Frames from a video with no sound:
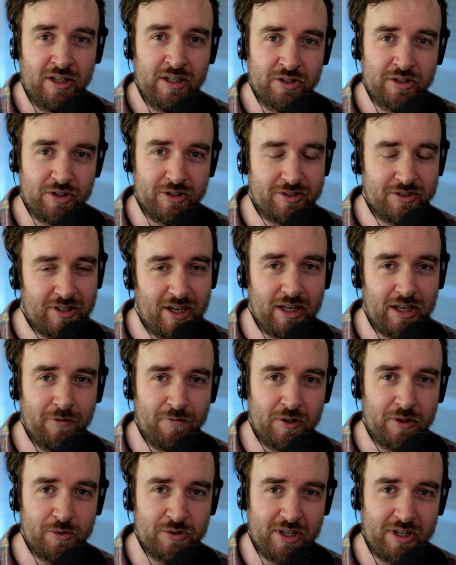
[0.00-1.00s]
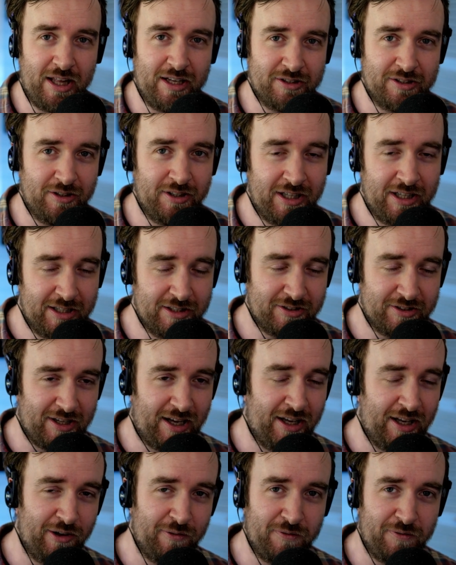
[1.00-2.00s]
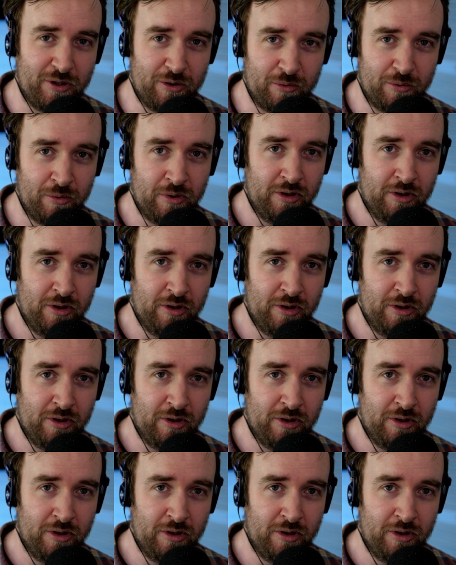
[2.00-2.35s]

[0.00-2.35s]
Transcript: sustain a few skeletal hits and a few